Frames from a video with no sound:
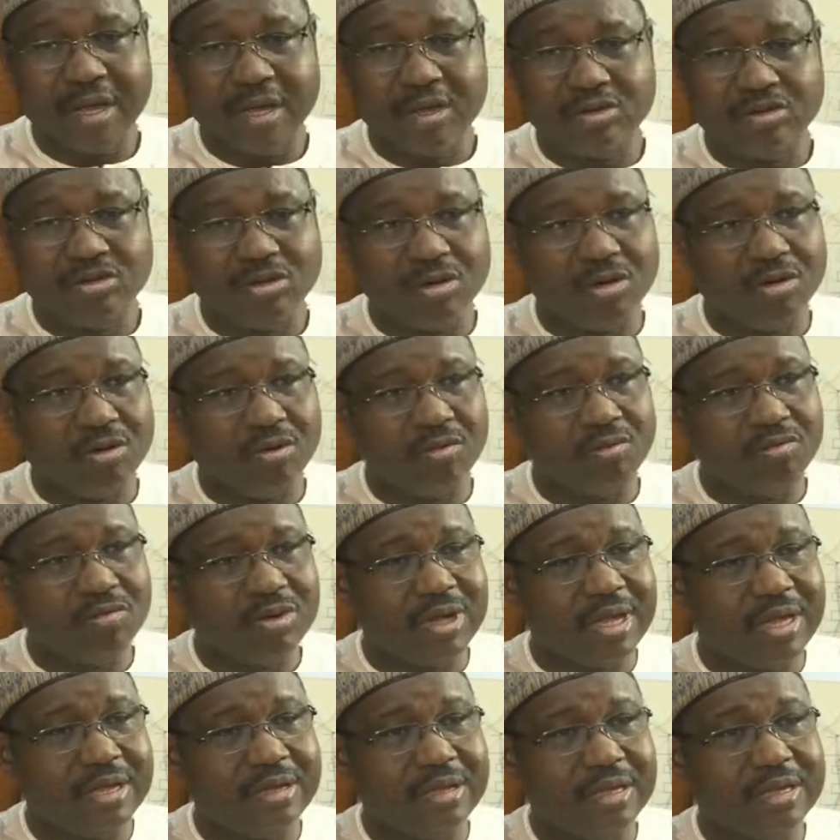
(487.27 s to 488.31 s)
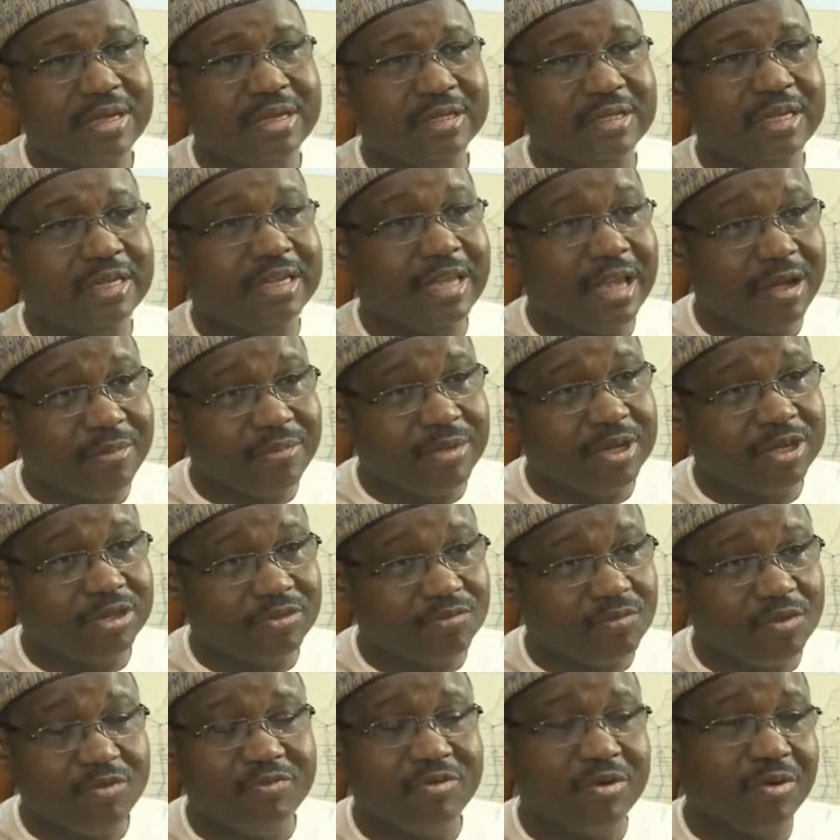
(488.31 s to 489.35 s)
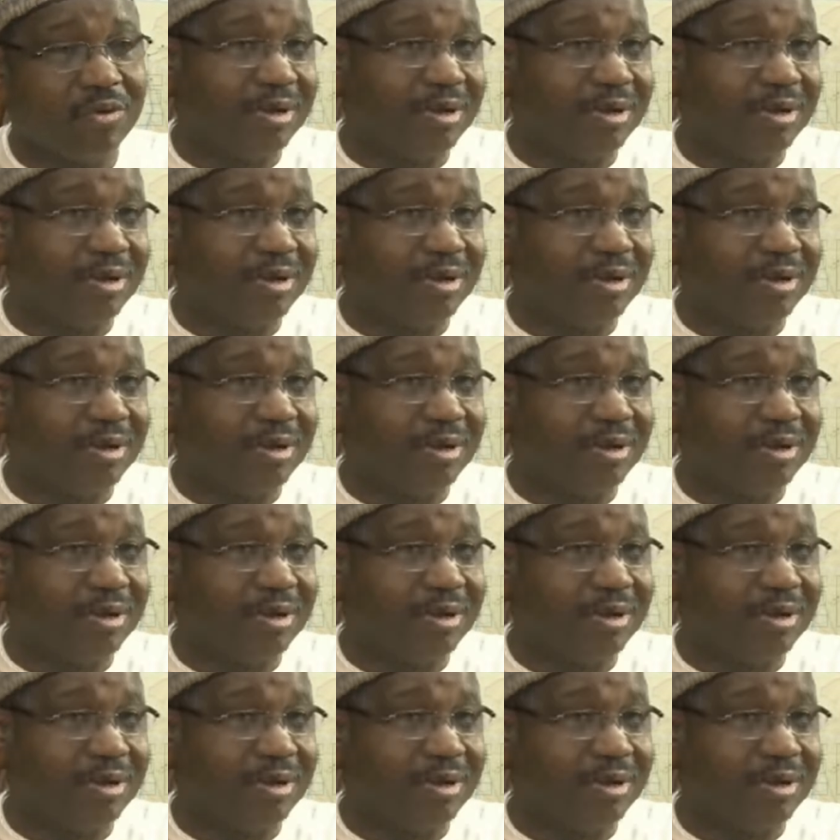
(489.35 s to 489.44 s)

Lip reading: So the game is moving